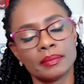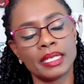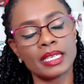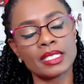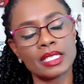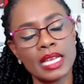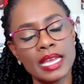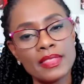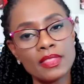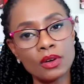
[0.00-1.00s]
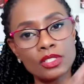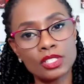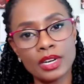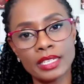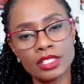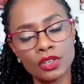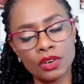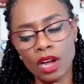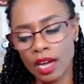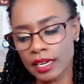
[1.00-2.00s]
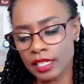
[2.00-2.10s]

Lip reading: Because in those strengths, you know, God